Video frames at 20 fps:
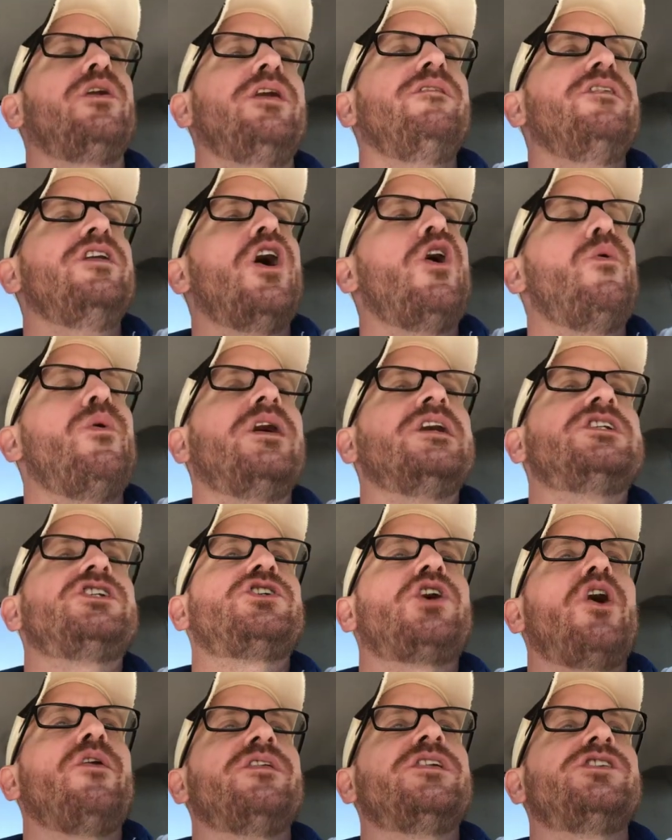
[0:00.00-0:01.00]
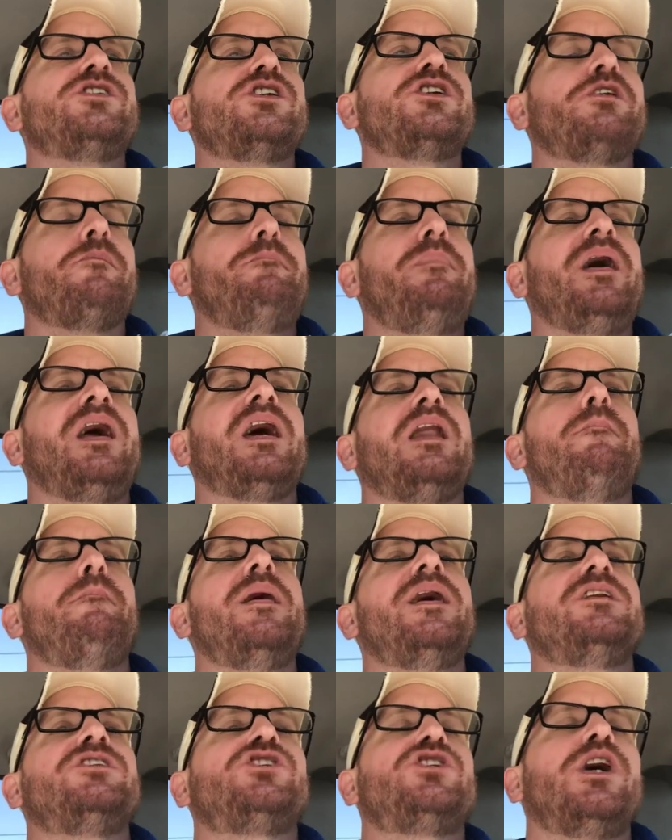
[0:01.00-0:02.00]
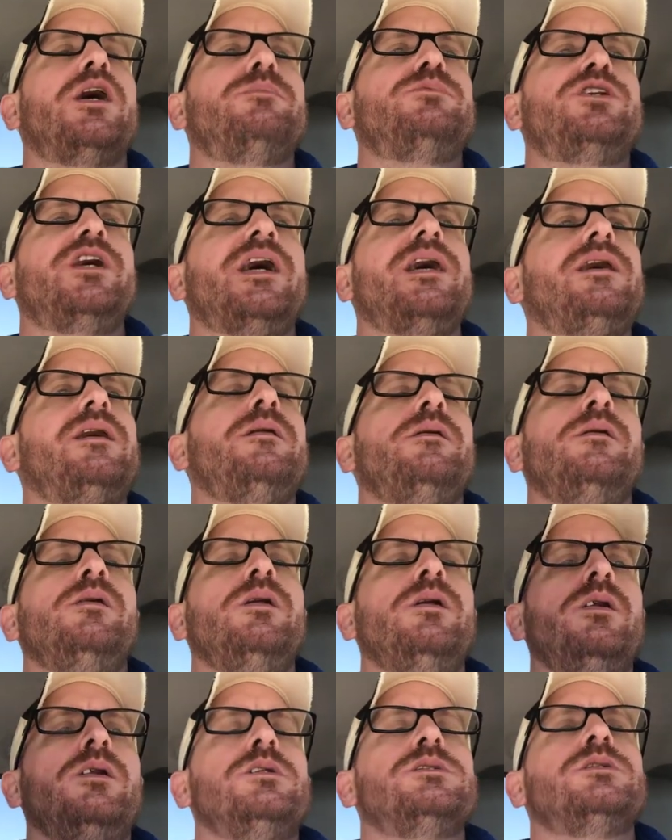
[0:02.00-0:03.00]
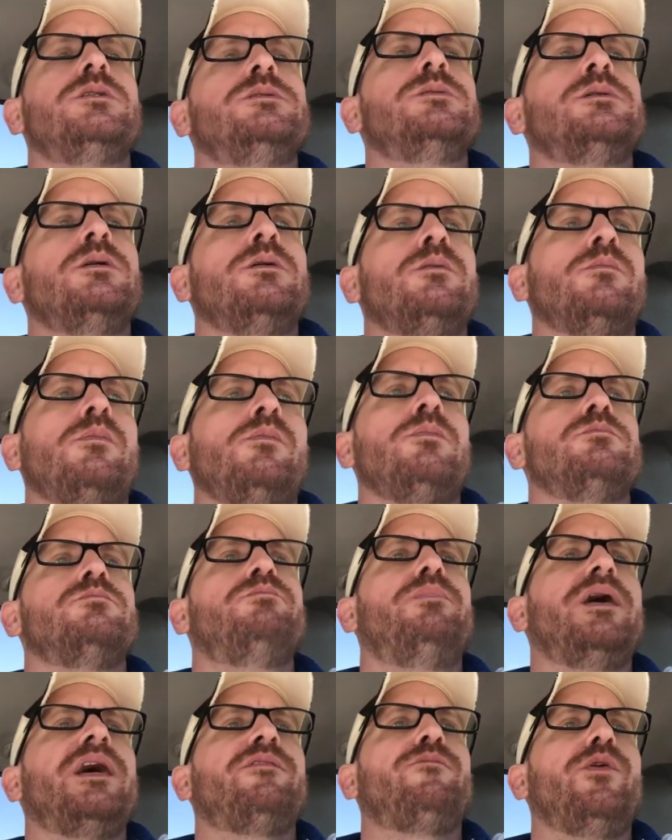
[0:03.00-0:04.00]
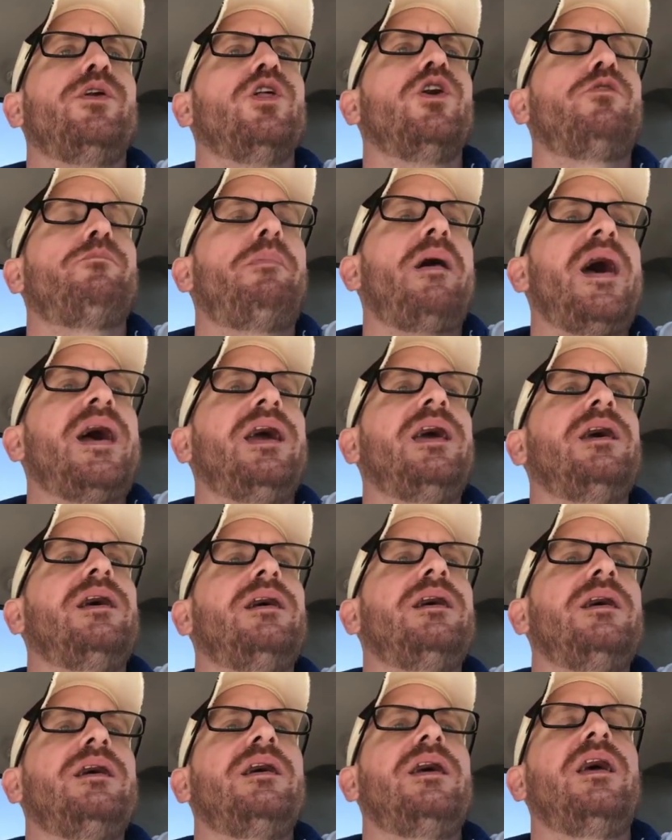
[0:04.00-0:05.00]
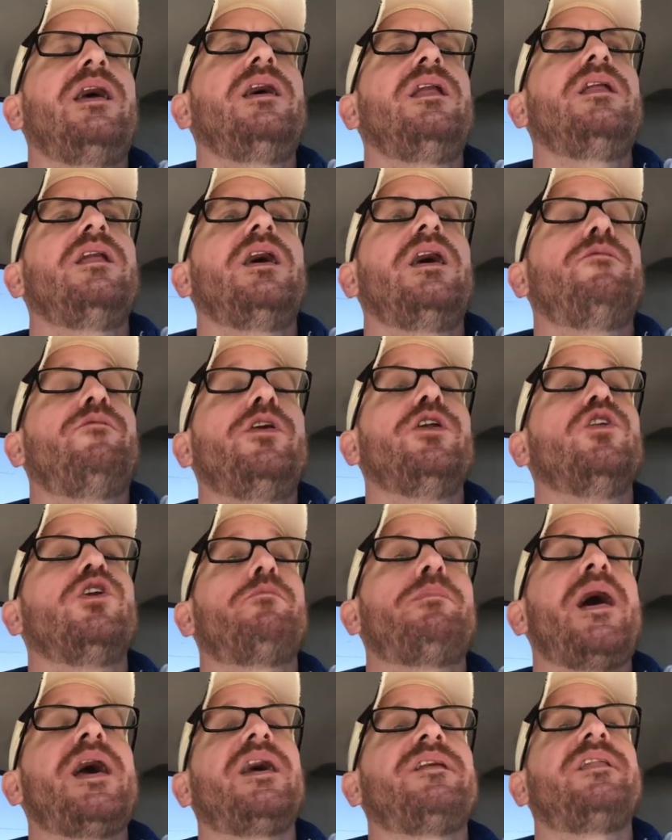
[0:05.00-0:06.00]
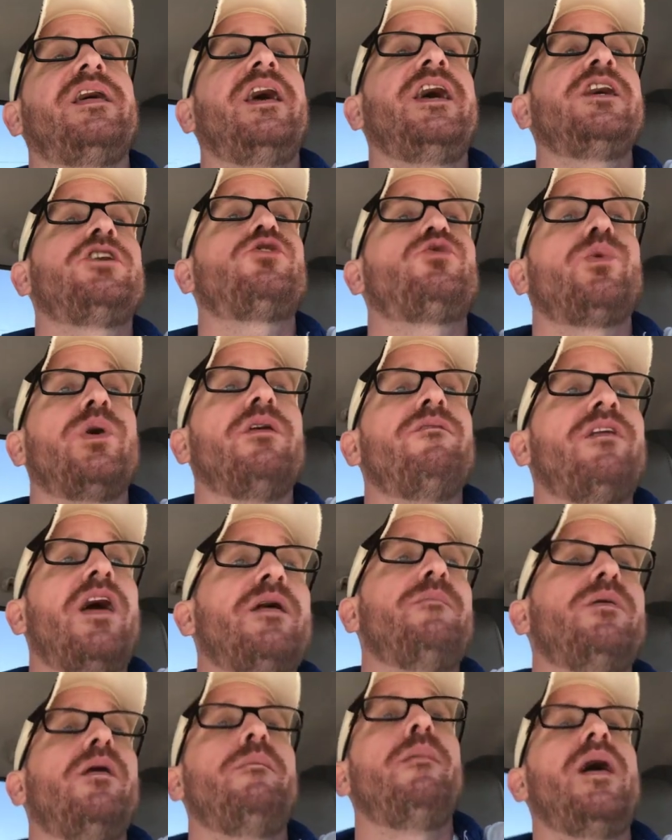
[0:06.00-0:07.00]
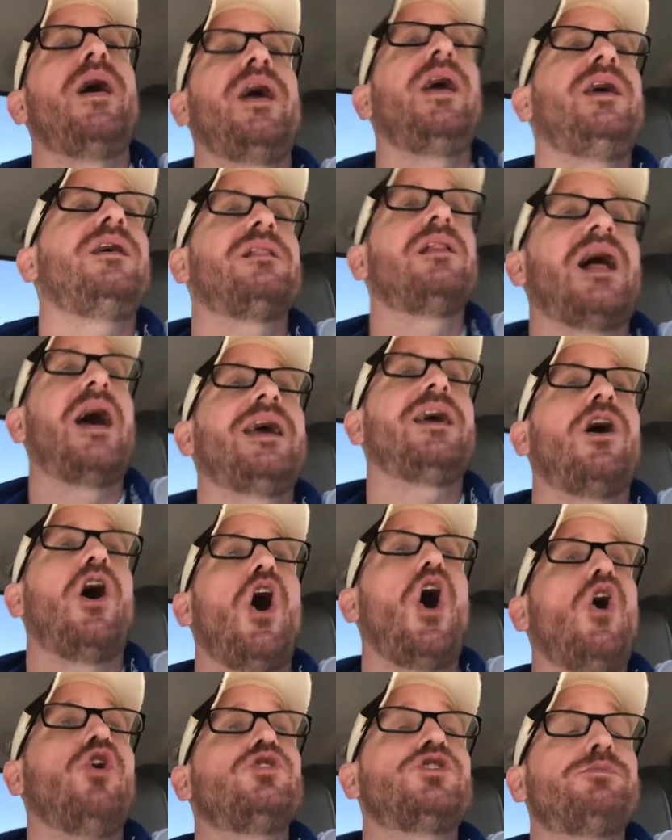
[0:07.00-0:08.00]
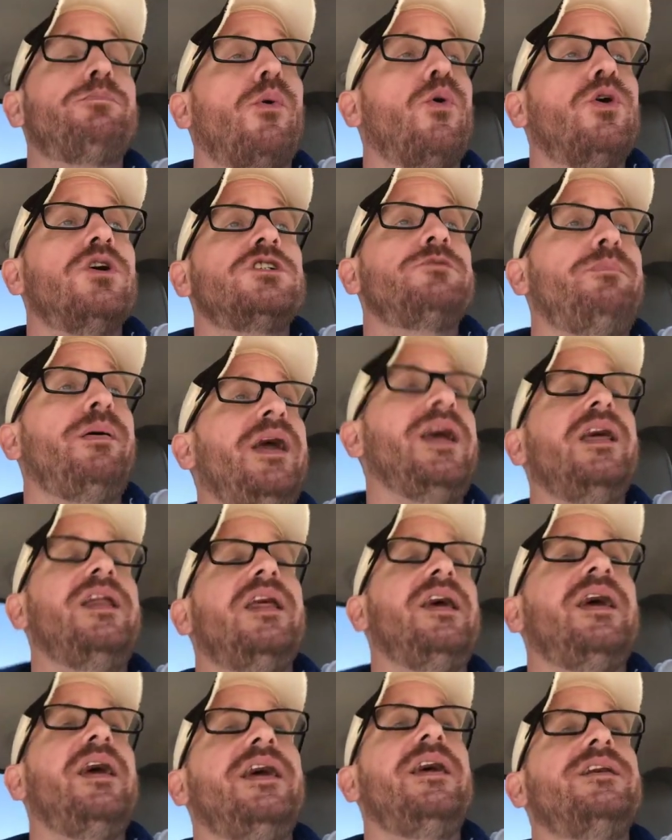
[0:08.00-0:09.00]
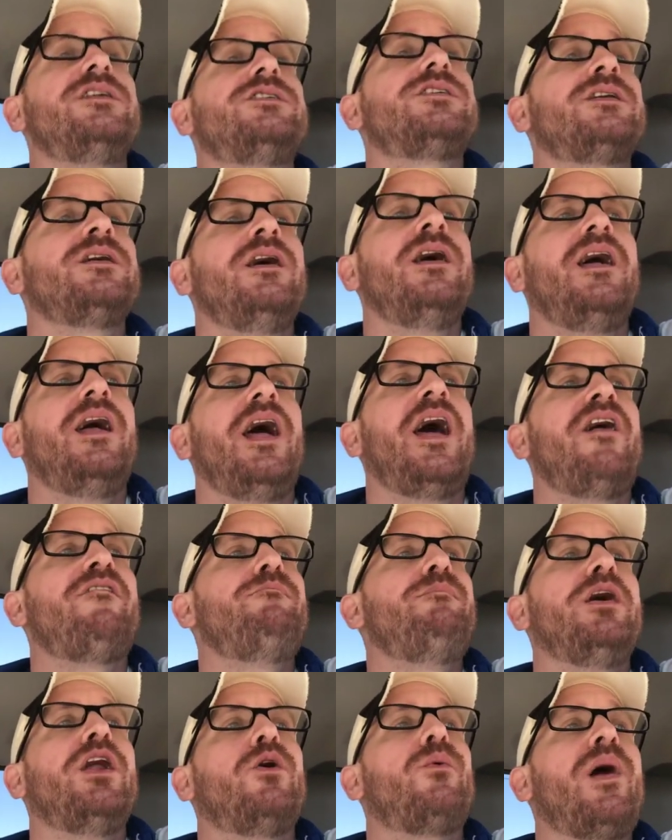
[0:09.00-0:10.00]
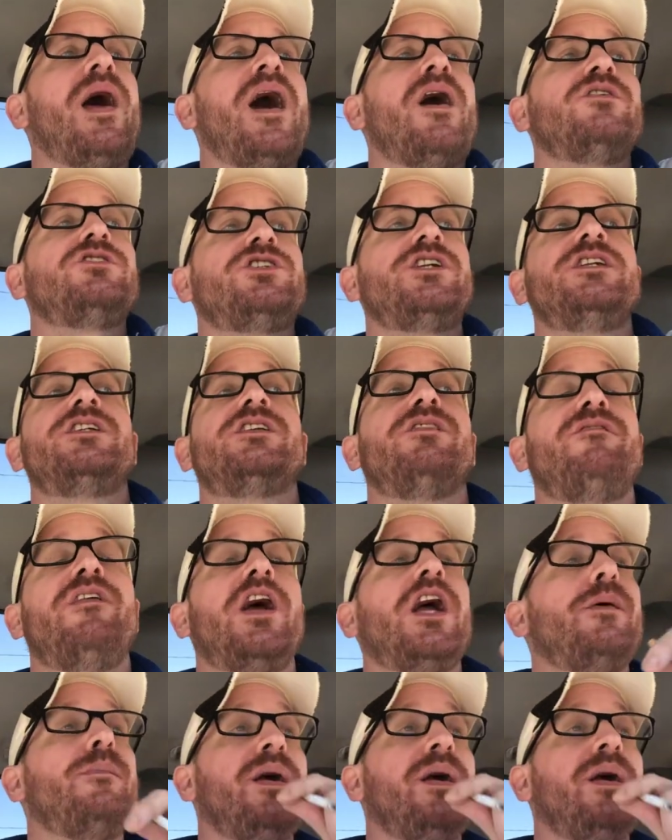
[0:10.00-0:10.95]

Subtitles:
Now I don't even know where to start. This is such a big and immense subject. But if we look back at the history of MMA, like all sports, PDs have been around since